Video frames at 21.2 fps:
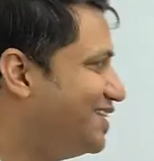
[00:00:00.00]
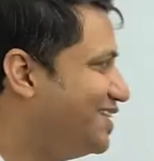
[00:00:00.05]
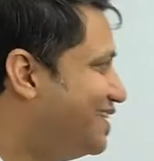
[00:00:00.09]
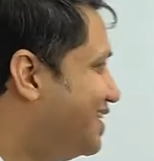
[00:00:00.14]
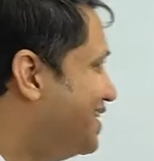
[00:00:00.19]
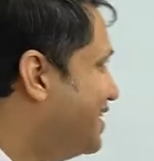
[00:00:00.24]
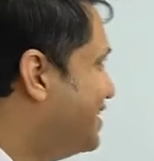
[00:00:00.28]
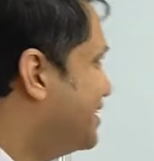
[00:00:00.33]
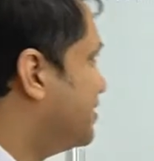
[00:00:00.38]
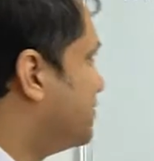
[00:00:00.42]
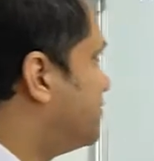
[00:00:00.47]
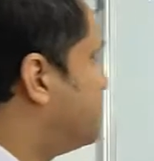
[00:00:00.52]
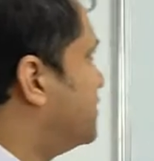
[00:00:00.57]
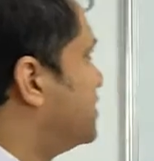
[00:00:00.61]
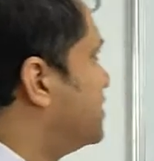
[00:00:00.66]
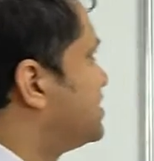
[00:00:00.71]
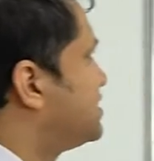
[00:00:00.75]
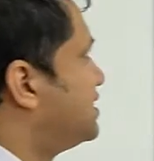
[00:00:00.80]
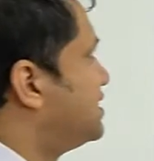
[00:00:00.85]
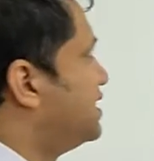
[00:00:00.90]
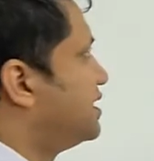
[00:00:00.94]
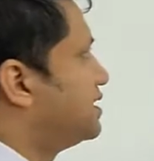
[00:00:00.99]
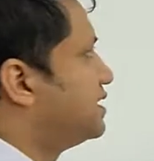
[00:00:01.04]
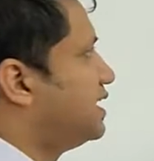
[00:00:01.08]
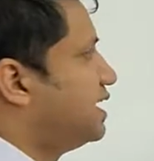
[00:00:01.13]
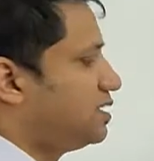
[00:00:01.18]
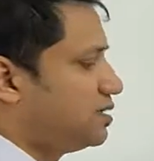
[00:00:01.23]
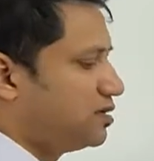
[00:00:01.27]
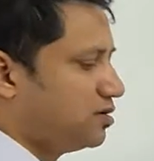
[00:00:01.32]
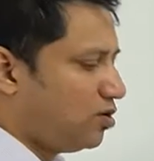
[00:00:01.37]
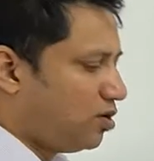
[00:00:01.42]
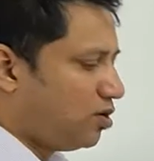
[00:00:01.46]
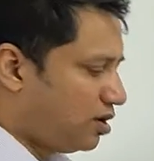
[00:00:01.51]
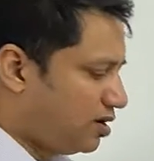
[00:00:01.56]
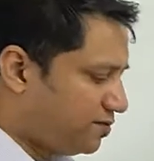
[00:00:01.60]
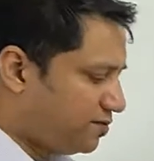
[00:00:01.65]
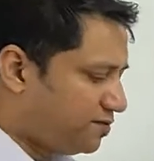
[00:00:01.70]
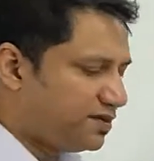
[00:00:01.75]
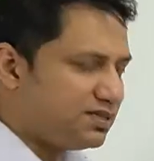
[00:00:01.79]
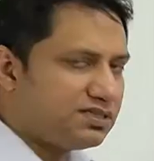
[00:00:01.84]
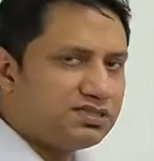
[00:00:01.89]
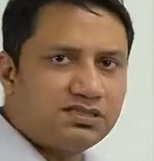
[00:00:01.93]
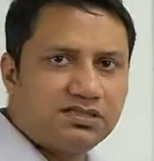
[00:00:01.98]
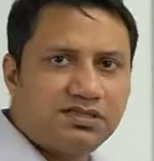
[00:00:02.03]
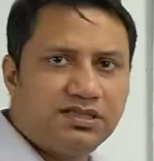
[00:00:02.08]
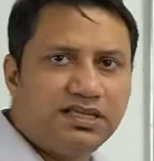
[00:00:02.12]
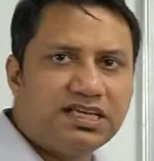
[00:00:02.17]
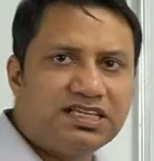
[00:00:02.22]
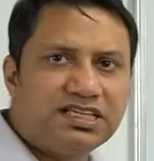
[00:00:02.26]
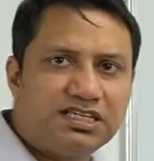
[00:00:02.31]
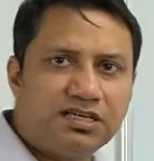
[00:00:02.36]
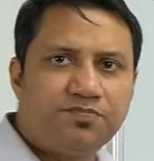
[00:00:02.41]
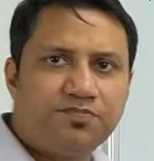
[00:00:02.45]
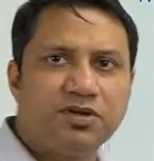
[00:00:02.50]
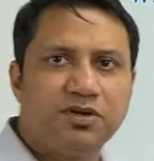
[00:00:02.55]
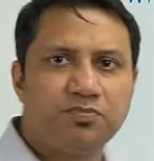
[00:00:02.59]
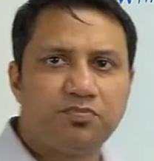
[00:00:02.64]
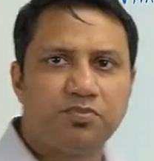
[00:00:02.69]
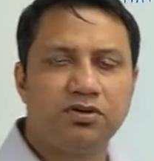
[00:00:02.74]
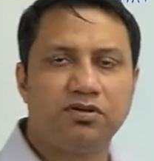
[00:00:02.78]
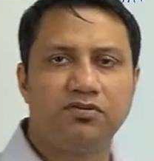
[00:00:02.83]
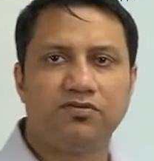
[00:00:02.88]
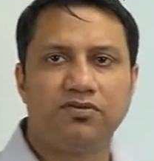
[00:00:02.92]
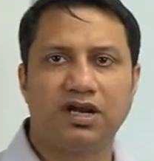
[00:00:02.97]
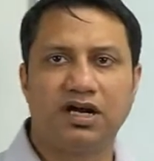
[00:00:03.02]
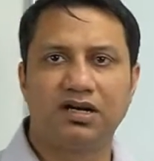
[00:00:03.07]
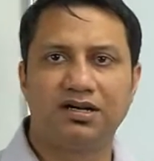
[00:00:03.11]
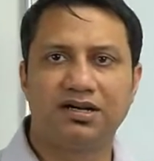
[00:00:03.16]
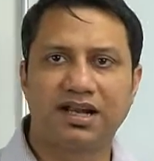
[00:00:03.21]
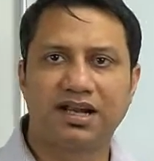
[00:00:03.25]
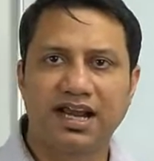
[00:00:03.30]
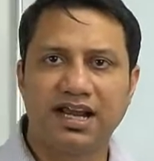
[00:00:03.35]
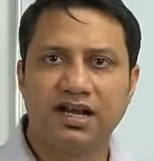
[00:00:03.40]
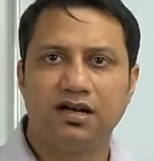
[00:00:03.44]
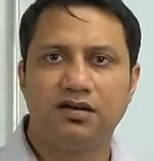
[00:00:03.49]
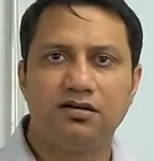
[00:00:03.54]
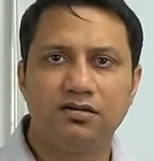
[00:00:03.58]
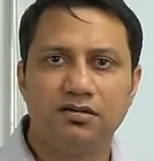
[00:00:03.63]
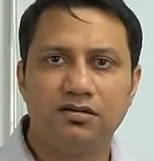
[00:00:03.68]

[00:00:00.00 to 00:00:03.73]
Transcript: the first thing that all of us Desi people, we are trained to